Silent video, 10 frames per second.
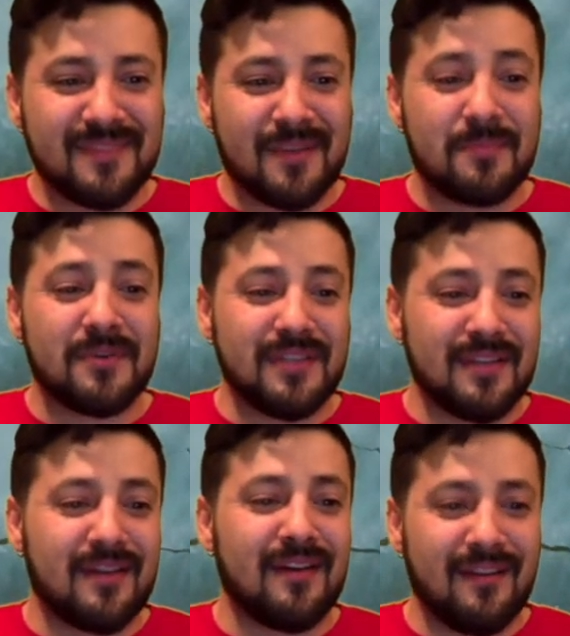I'm
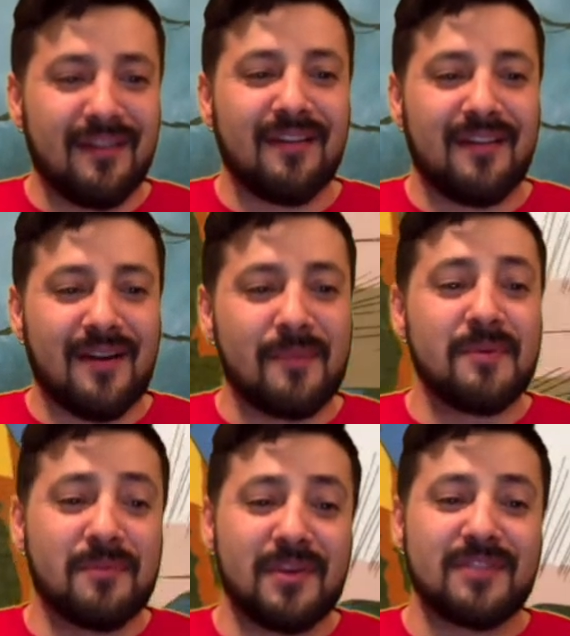pretty
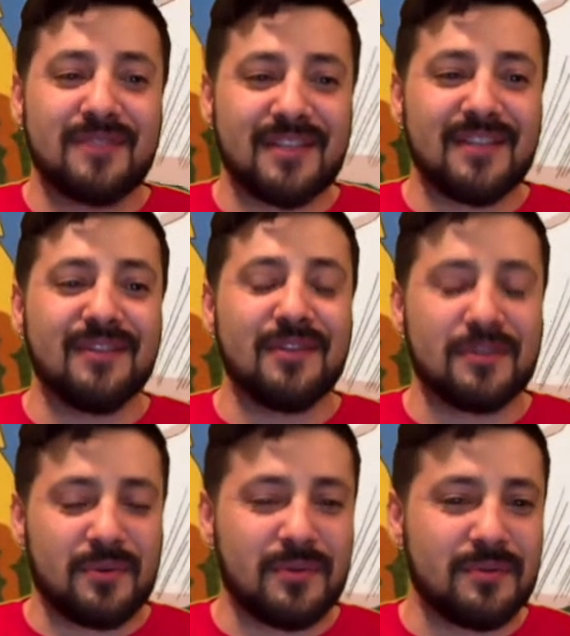impressed with it. It looks
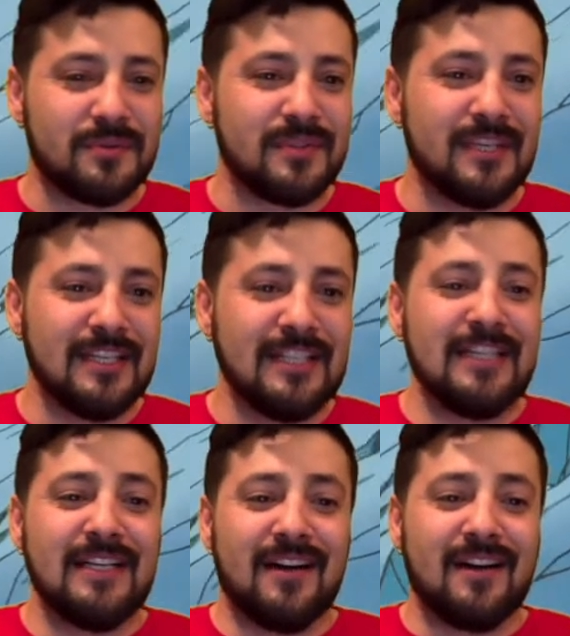pretty cool.
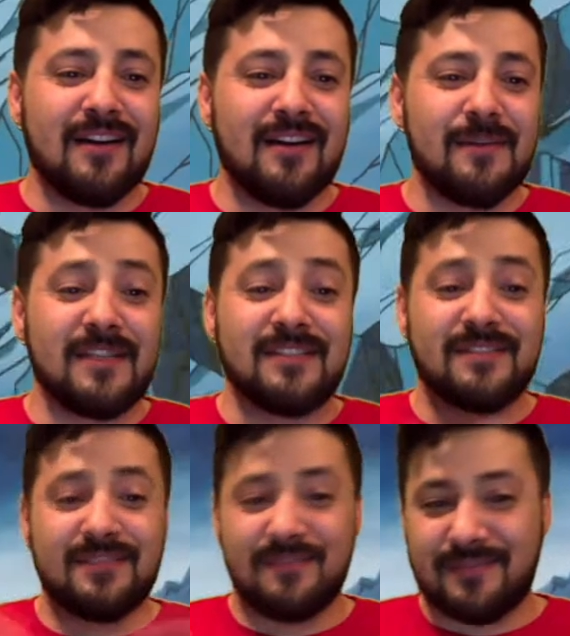
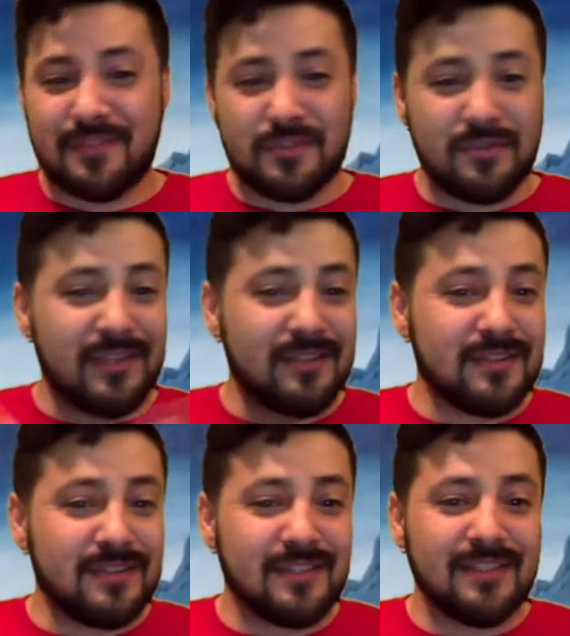There's your
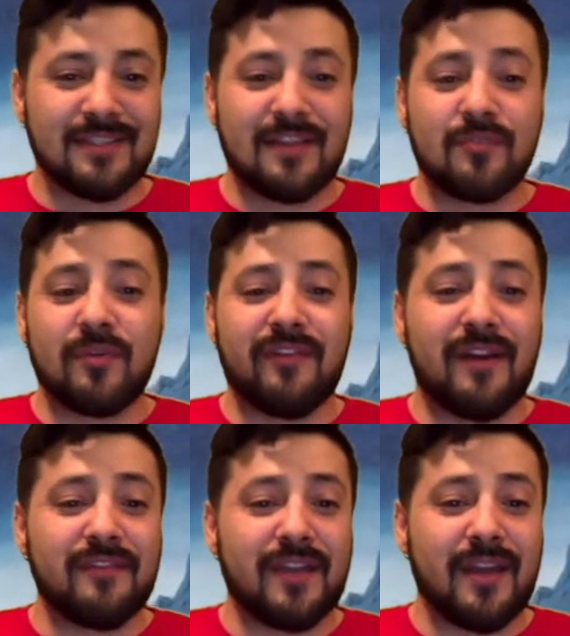leader. You got
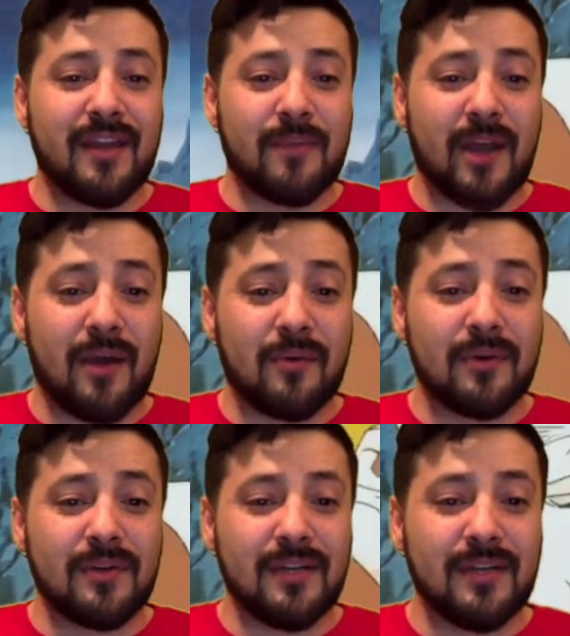25k
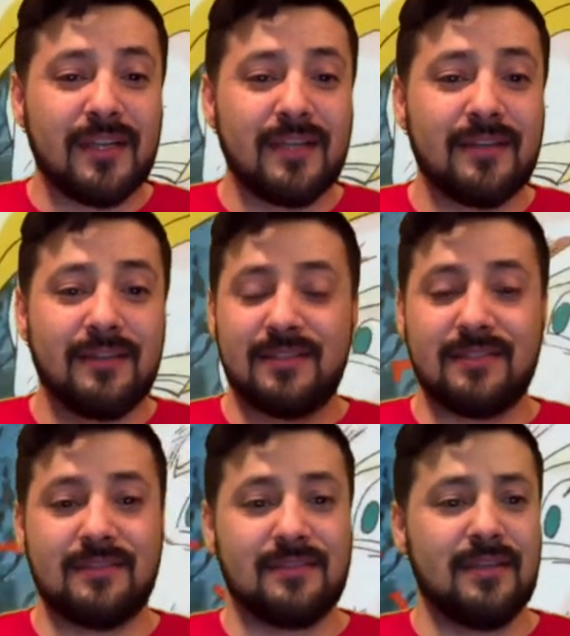power. Again,
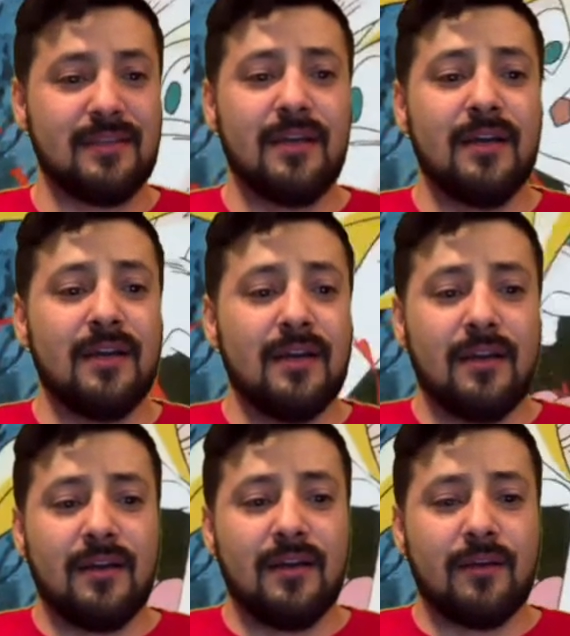
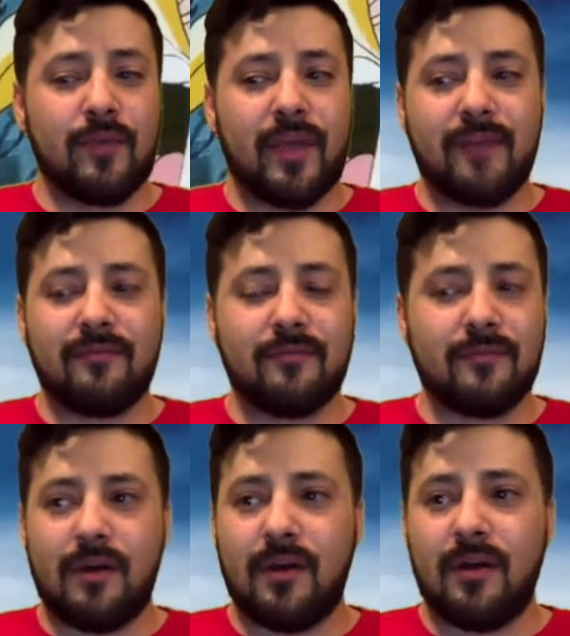we have
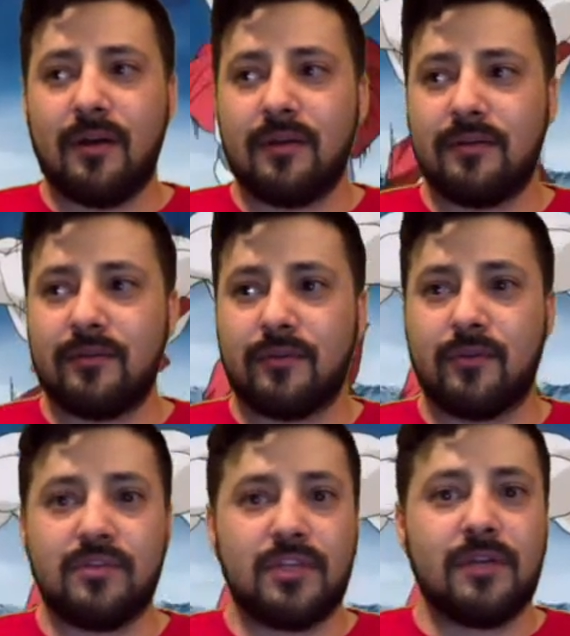
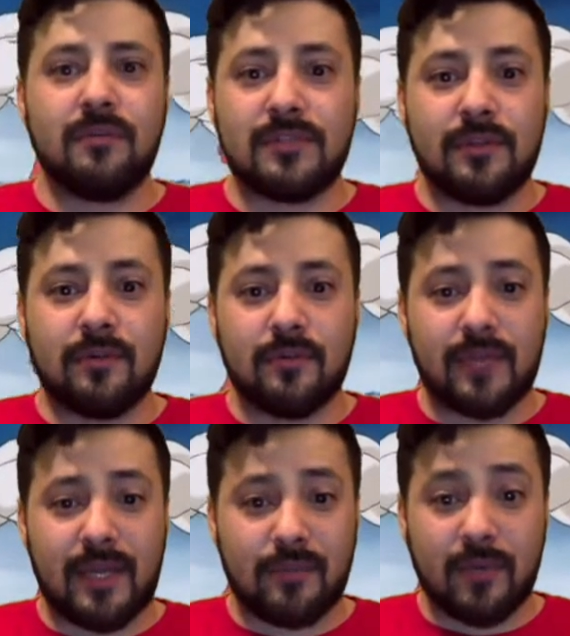Gogeta was the only one that
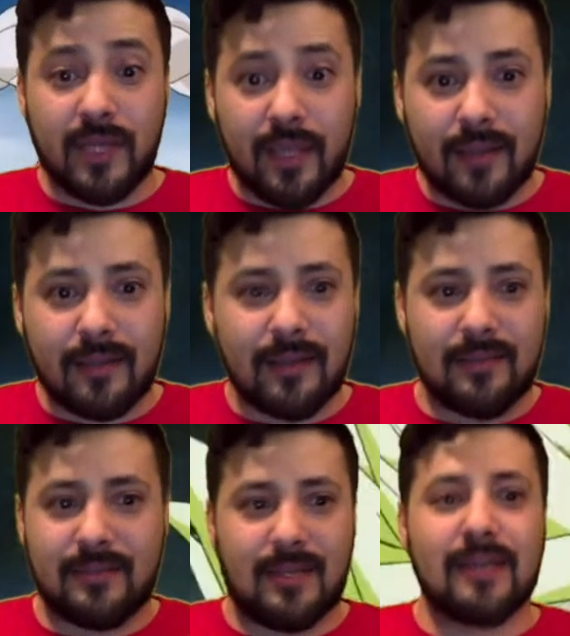had 20k, and
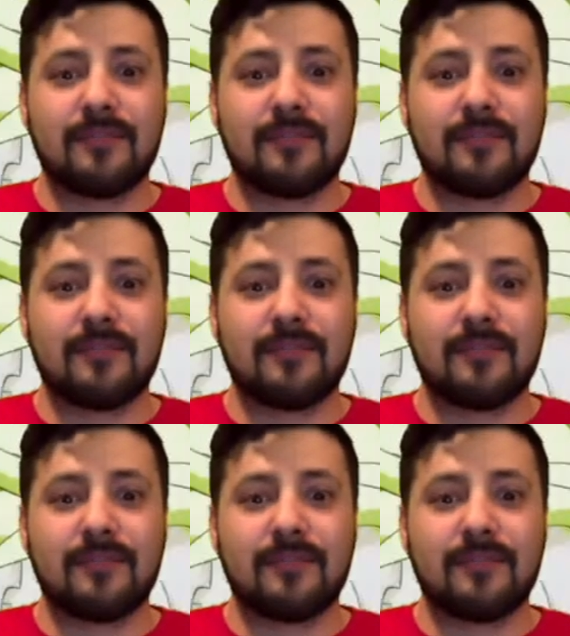this guy has